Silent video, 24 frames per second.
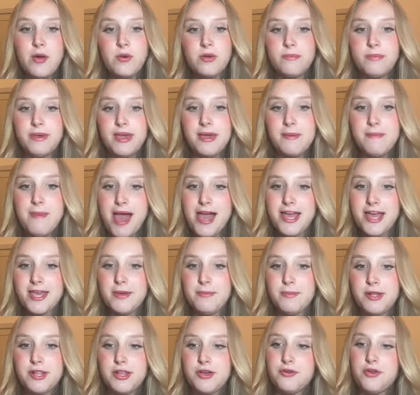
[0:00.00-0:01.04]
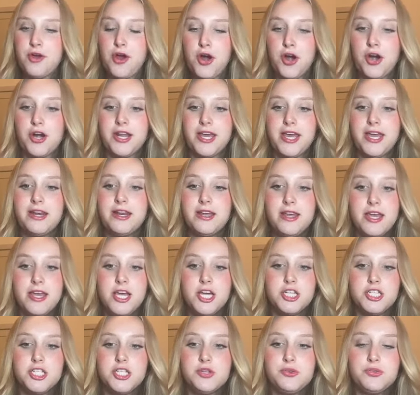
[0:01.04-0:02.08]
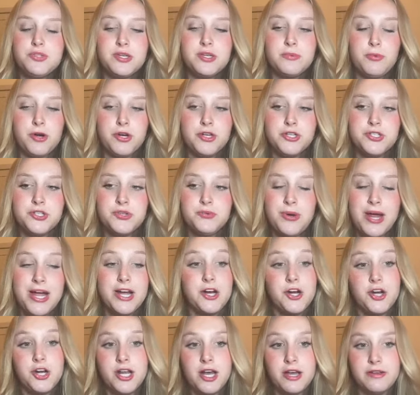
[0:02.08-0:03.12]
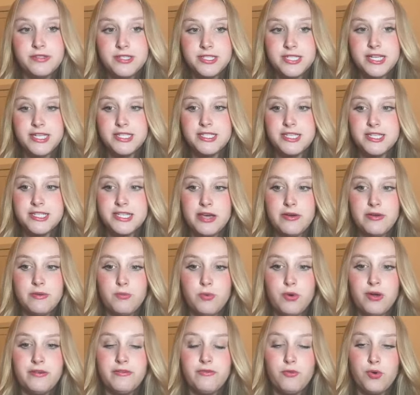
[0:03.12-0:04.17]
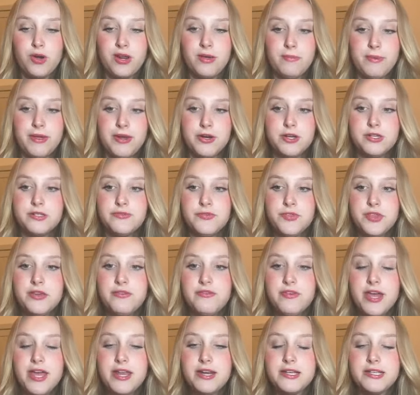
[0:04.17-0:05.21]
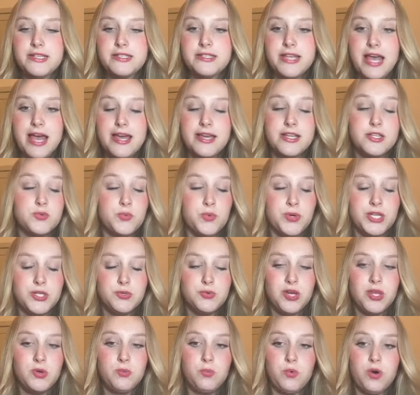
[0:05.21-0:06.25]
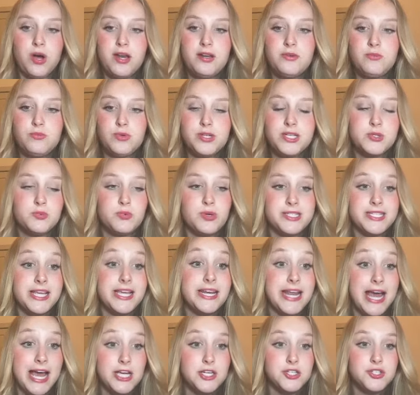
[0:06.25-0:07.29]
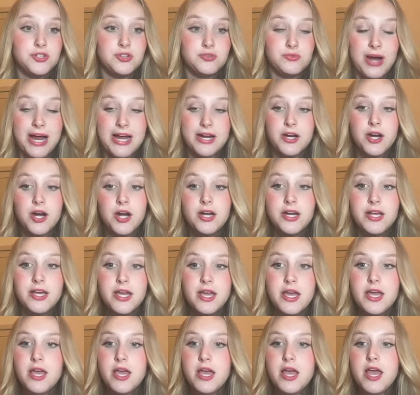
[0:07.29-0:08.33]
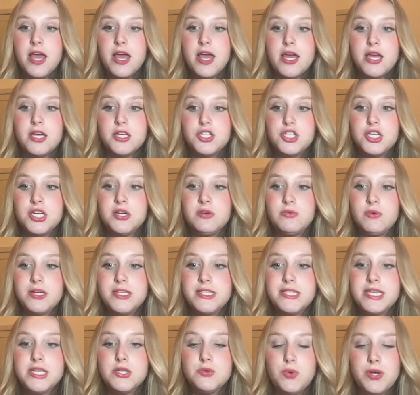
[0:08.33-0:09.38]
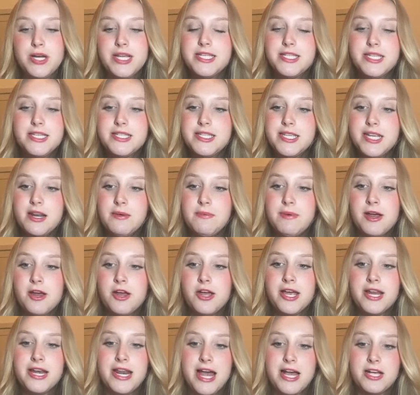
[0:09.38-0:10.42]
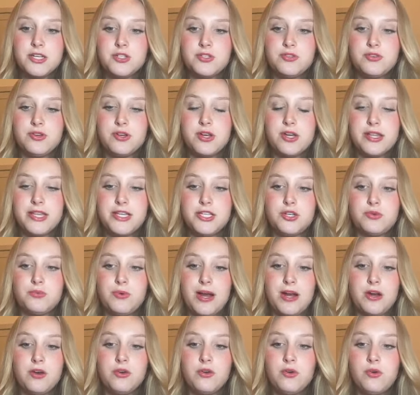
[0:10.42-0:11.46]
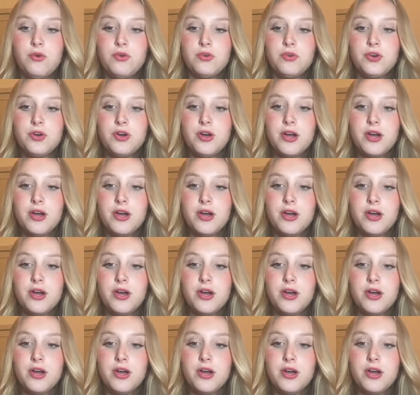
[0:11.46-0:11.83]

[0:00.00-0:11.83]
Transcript: would be Maggie Malone Hardin. She holds a personal record of 67.40 meters for the event, set in 2021, which was a national record. She was the 2016 American National and Collegiate Record Holder